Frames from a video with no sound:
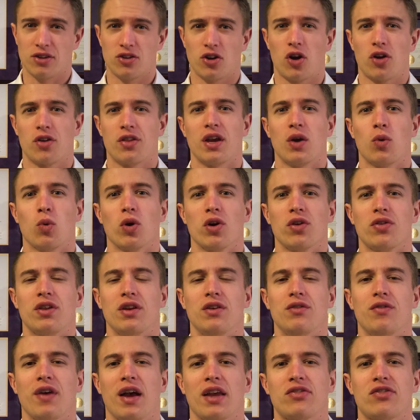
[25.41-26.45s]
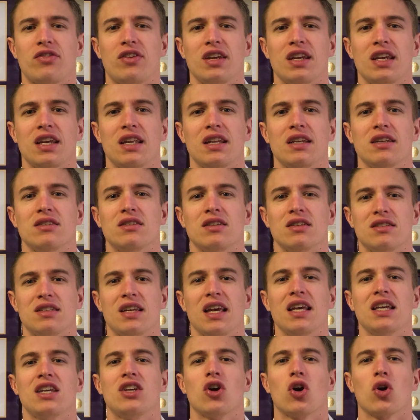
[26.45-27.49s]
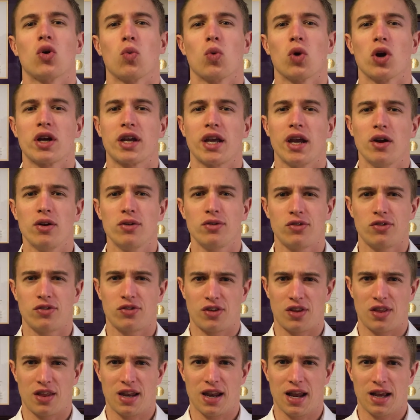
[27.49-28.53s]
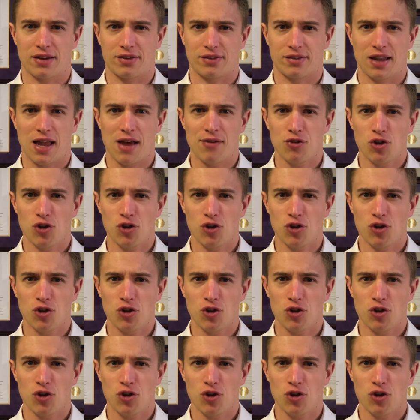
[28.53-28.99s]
And are they worth investing in to take your workouts to the next